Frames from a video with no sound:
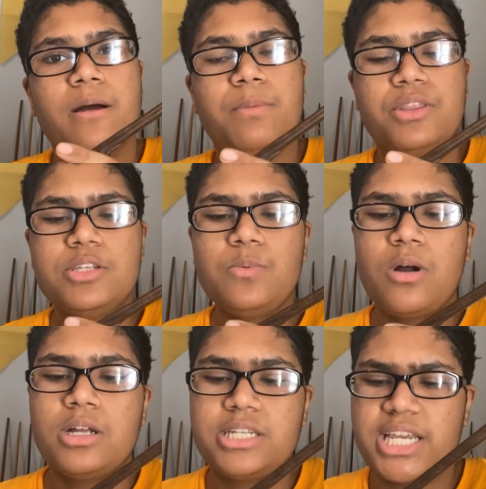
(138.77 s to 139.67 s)
But this
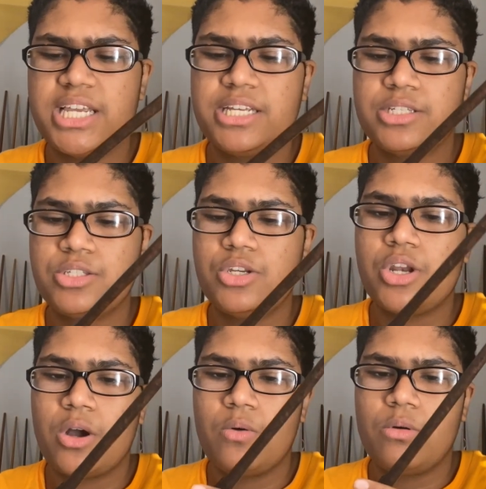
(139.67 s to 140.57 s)
wand is, you
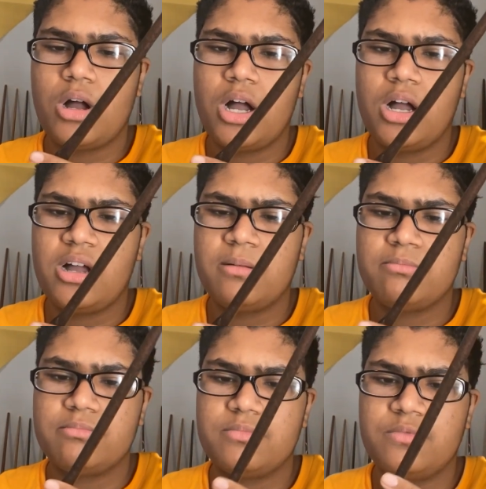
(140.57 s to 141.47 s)
know,
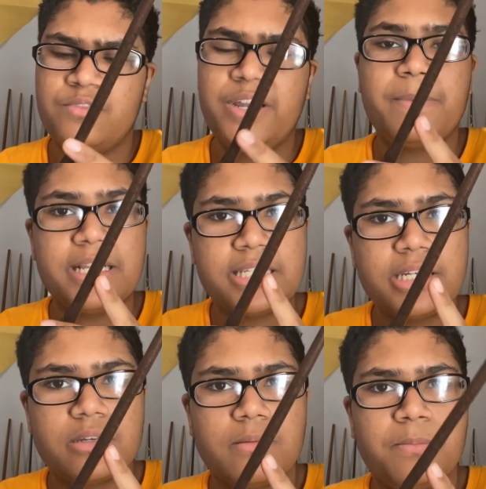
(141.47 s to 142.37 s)
very
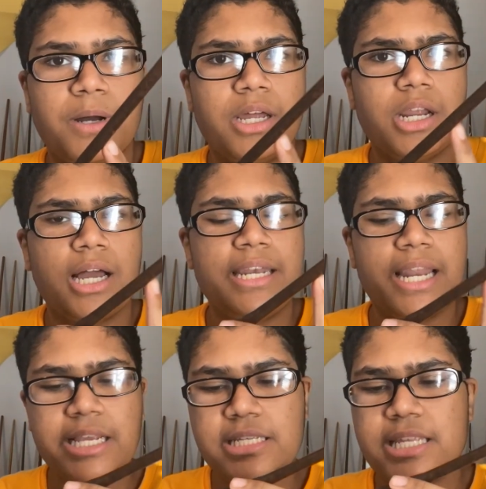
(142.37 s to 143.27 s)
basic, but a
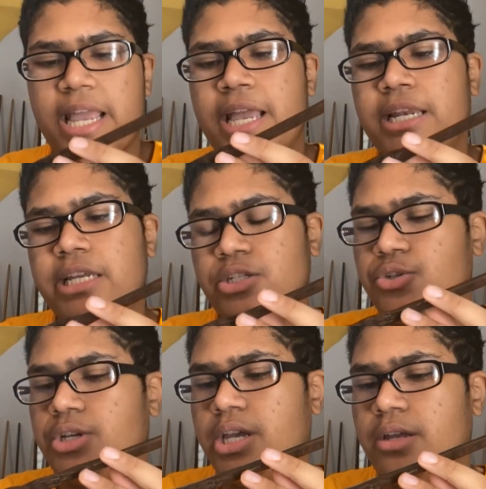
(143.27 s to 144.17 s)
nice and
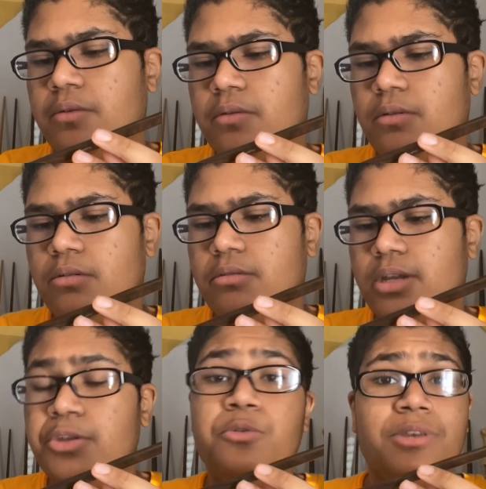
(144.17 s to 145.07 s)
intricate
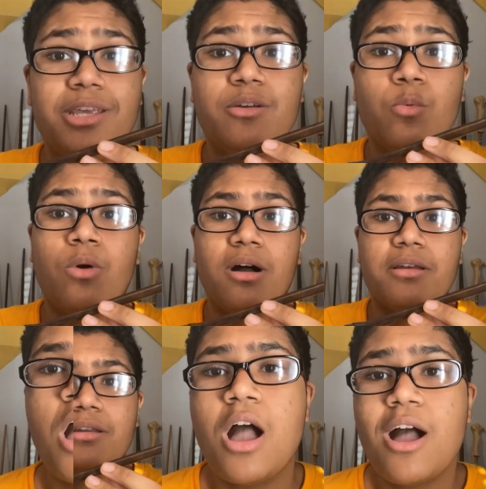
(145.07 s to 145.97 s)
and unique
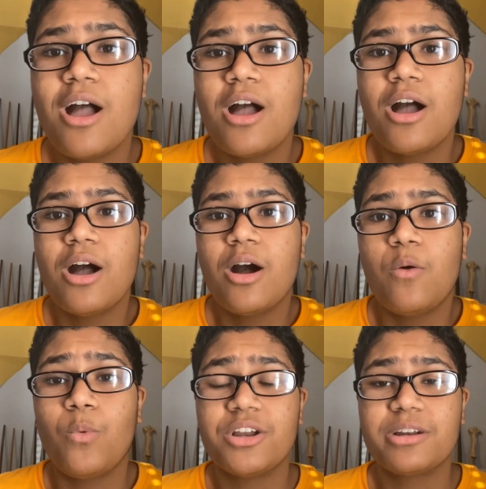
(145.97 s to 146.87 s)
wand.
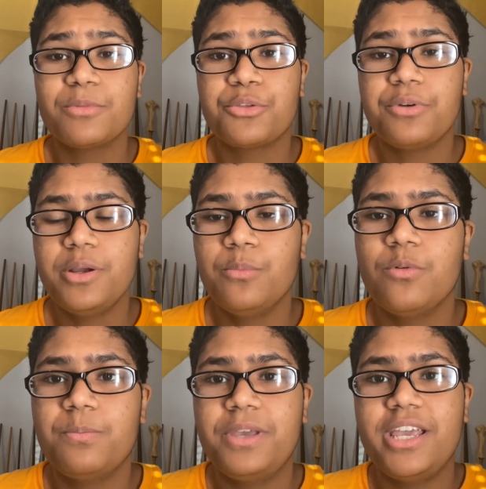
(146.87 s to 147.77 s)
Wand number 3
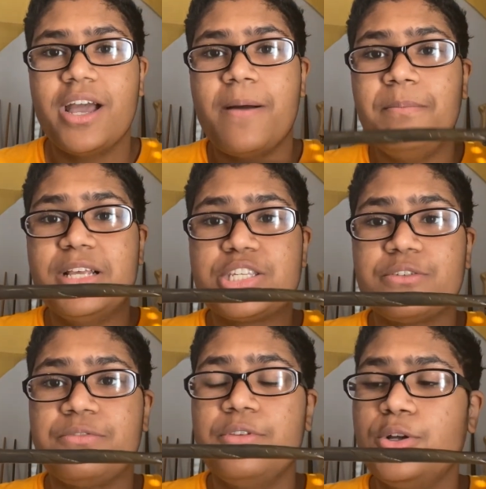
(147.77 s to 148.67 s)
will be Miss
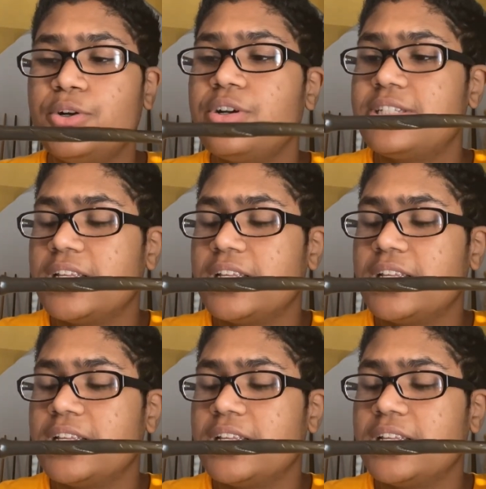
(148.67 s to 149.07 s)
Fleur